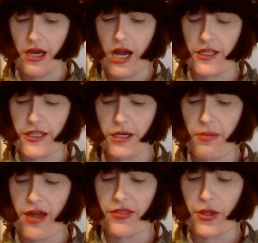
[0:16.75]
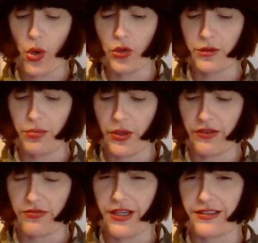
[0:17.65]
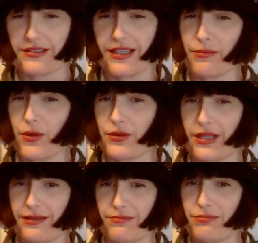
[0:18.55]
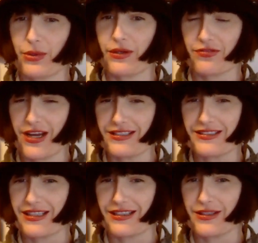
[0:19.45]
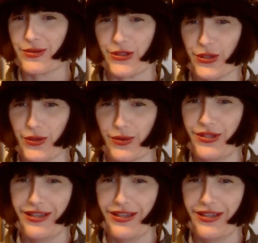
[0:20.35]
I think about the old boyfriends, like boyfriends, like there was two.